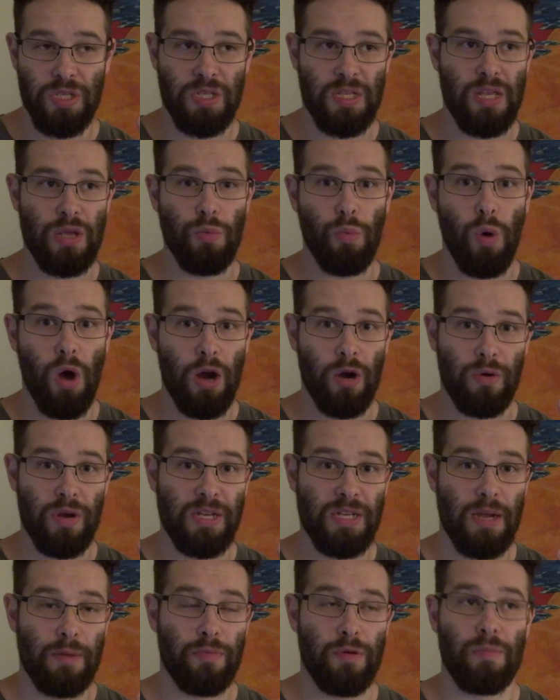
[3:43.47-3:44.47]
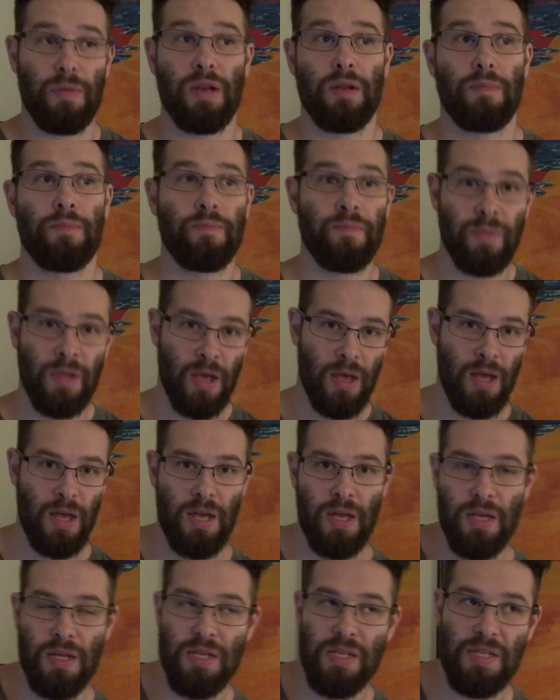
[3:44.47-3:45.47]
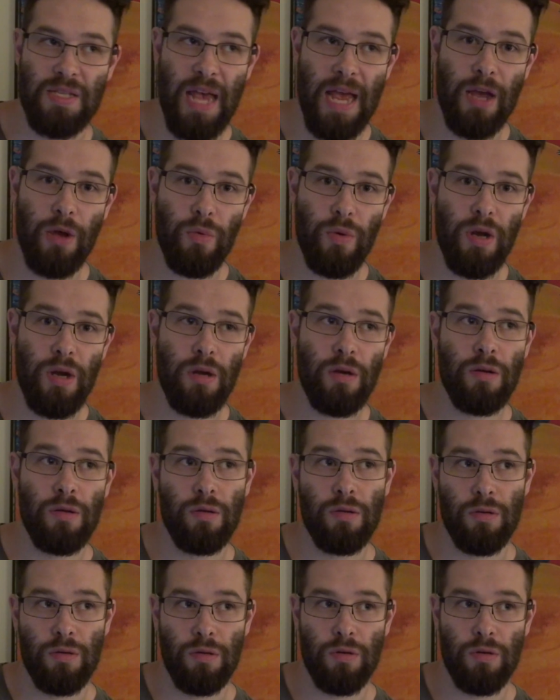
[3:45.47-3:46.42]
is the watery temperament. Sanguine